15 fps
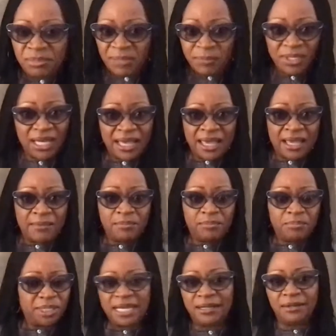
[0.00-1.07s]
Maybe I am,
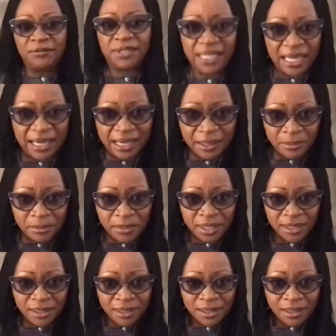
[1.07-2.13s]
but I don't think I am.
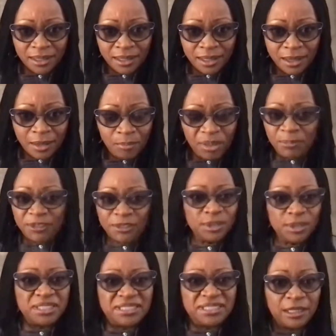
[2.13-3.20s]
But
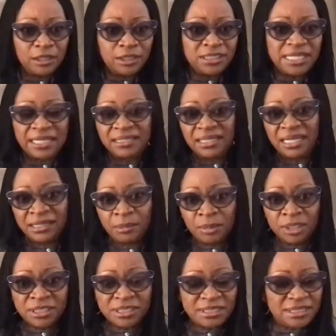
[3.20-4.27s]
between the jealousy and the
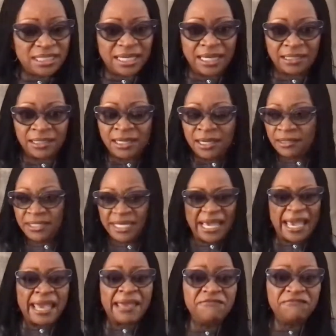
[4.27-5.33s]
animosity and
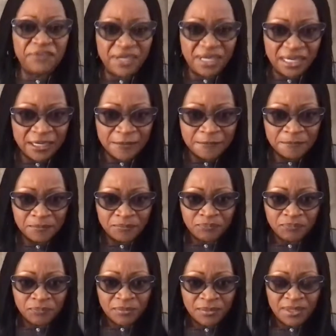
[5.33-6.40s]
the envy,
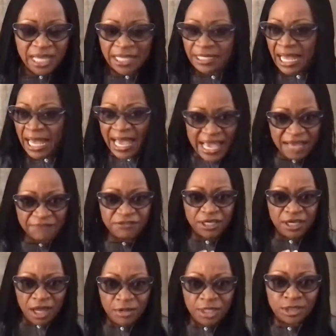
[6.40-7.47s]
that I have the
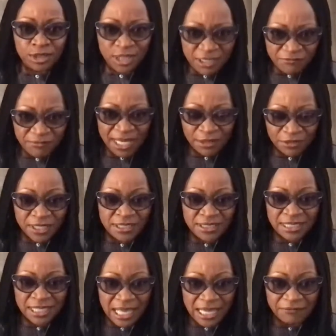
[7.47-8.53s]
courage to live my
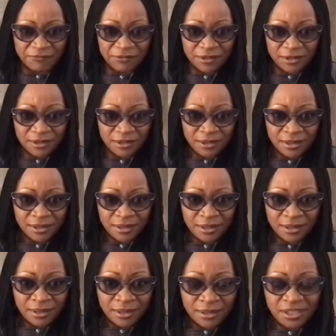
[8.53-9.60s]
authentic life.
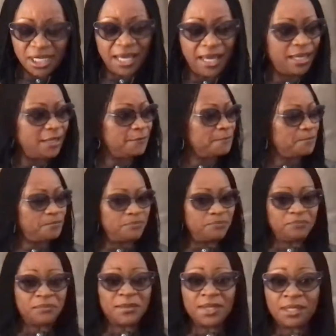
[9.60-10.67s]
Chai,
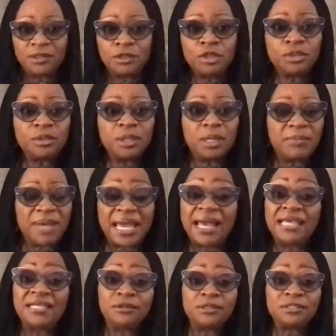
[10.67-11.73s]
you should, my
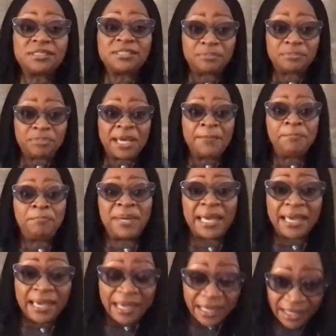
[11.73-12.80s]
eye don't see.
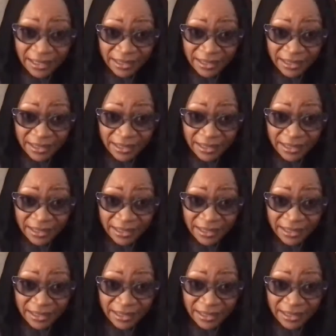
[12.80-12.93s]
Pepe.